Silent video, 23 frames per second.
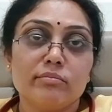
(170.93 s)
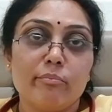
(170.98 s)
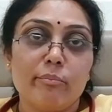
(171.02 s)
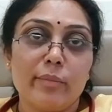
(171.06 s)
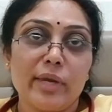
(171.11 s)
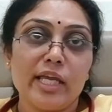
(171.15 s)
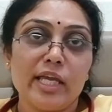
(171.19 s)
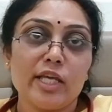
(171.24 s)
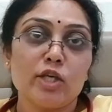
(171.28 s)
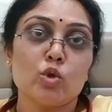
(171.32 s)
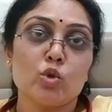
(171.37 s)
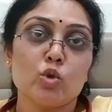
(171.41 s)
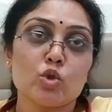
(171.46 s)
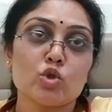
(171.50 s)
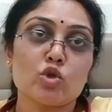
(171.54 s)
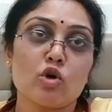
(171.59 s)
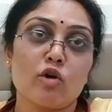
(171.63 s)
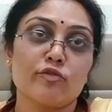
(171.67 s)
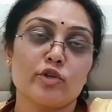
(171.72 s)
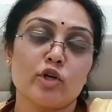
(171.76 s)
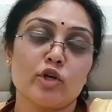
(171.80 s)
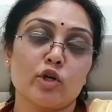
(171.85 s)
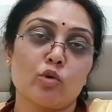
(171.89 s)
Make use
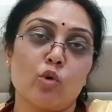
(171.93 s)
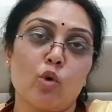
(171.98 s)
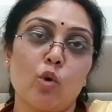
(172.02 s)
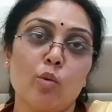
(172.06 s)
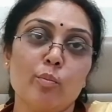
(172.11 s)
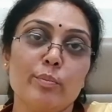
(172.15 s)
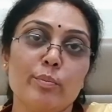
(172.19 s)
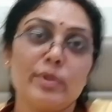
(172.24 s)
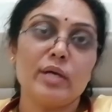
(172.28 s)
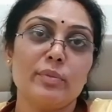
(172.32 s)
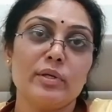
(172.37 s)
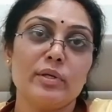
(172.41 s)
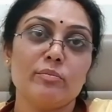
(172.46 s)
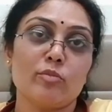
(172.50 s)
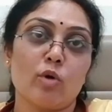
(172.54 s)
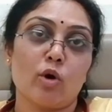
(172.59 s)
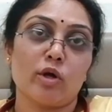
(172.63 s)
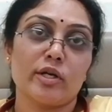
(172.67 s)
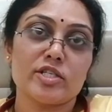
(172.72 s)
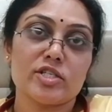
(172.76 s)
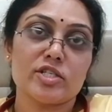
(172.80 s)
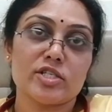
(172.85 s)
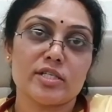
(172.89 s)
of your home BP
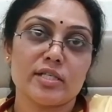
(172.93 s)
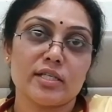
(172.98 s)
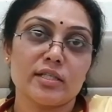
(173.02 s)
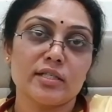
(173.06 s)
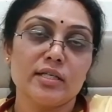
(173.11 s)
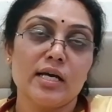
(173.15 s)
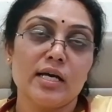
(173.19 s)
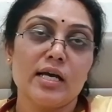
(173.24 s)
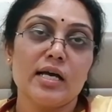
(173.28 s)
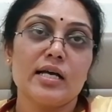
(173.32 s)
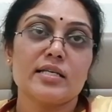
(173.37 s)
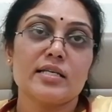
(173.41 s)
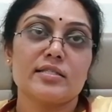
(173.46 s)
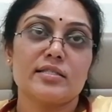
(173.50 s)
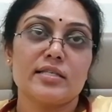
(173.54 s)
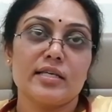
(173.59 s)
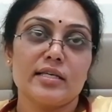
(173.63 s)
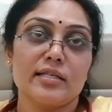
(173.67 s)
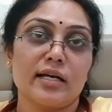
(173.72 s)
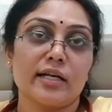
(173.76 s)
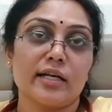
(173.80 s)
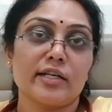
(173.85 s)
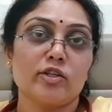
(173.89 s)
monitoring.
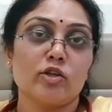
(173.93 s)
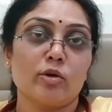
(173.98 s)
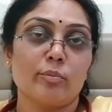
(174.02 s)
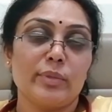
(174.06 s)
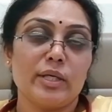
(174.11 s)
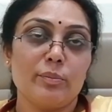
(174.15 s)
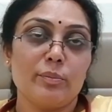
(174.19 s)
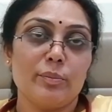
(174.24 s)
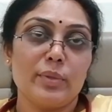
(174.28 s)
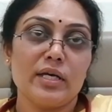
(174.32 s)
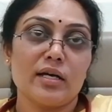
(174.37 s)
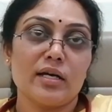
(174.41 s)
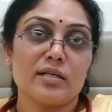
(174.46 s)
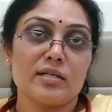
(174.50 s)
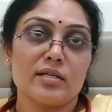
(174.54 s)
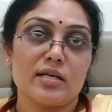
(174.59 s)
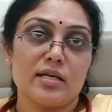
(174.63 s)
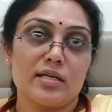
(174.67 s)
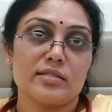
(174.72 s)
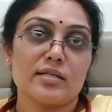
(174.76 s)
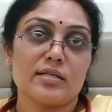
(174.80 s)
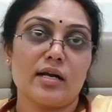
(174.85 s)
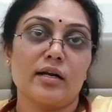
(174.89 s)
See that your BP
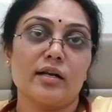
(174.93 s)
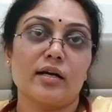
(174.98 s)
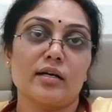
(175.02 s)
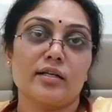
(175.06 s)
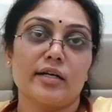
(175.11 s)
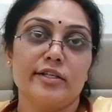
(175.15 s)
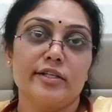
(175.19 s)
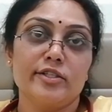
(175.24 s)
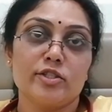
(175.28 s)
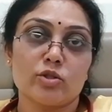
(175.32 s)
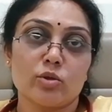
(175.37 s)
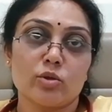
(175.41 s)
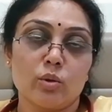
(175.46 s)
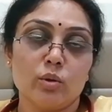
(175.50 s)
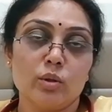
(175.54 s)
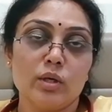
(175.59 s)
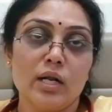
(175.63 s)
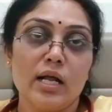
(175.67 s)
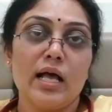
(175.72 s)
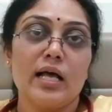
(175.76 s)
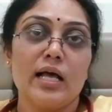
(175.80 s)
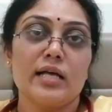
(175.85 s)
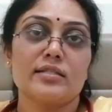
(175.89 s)
is under control.
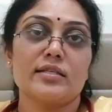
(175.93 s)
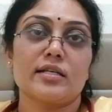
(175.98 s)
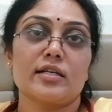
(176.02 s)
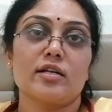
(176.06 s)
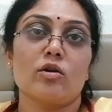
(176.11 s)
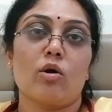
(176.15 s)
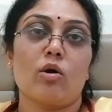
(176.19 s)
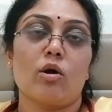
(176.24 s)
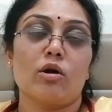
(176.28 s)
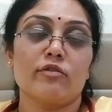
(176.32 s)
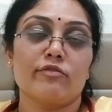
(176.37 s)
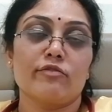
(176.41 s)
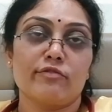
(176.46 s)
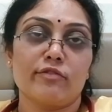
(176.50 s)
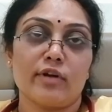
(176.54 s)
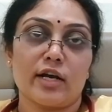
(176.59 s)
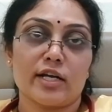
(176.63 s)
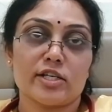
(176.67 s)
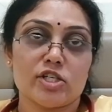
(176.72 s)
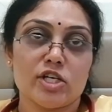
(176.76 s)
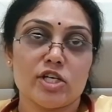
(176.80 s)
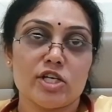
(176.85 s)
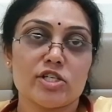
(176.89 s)
There are a lot of
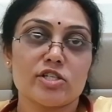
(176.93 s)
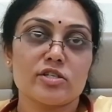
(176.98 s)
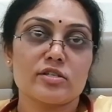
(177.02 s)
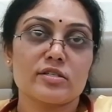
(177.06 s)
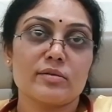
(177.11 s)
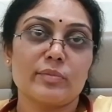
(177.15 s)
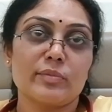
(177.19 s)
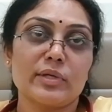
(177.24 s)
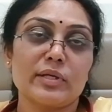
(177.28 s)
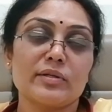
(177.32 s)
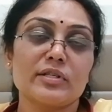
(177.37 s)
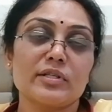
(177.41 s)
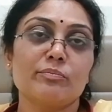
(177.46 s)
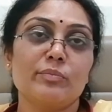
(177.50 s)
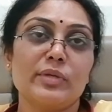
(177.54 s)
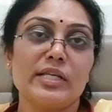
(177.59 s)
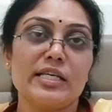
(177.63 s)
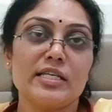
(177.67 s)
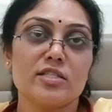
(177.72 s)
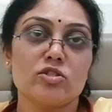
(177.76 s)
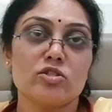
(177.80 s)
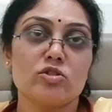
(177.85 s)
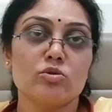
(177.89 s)
fluctuation in the BP.
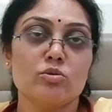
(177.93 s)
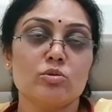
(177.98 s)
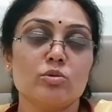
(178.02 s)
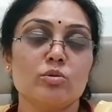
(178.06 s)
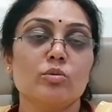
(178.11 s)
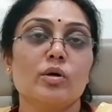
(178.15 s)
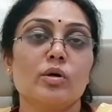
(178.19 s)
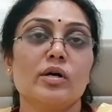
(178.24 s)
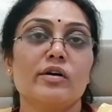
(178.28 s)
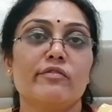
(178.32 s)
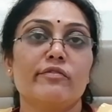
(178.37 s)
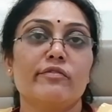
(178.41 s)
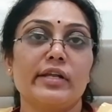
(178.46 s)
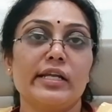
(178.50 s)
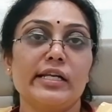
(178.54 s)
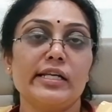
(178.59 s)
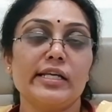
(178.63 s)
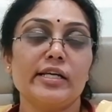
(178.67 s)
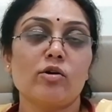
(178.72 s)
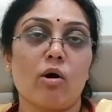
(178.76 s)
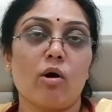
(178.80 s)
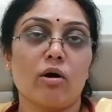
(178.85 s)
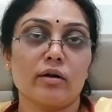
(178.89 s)
Please do
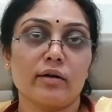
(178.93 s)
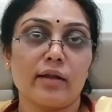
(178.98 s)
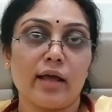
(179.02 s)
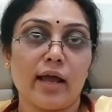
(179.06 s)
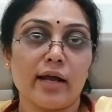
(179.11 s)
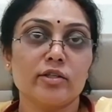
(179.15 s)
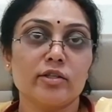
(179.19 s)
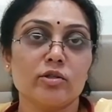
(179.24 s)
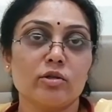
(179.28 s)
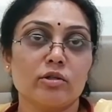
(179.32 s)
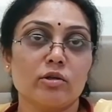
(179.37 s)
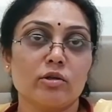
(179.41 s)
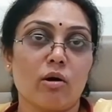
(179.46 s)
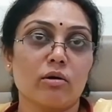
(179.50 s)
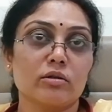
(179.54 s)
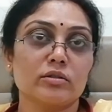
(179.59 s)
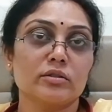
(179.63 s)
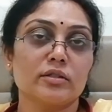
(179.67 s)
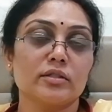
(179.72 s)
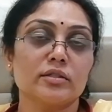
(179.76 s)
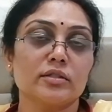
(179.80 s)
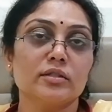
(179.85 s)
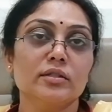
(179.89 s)
freely contact your
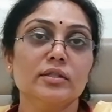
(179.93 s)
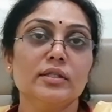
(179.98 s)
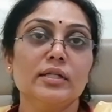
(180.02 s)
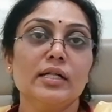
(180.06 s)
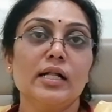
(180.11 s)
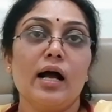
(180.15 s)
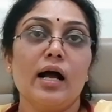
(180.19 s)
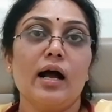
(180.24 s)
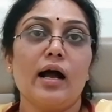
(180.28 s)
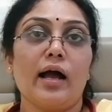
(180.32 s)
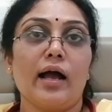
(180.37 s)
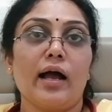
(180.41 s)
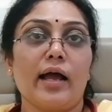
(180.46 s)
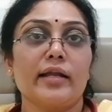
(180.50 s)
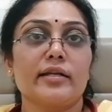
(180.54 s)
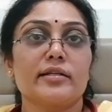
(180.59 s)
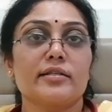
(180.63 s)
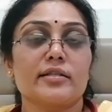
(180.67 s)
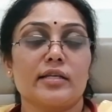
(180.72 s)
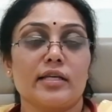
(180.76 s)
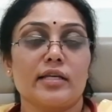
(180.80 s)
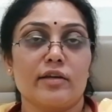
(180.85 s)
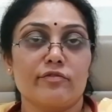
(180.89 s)
doctor,
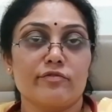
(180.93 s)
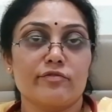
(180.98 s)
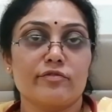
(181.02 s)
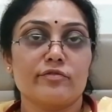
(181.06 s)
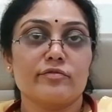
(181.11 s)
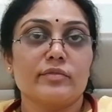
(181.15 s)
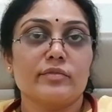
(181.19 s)
and if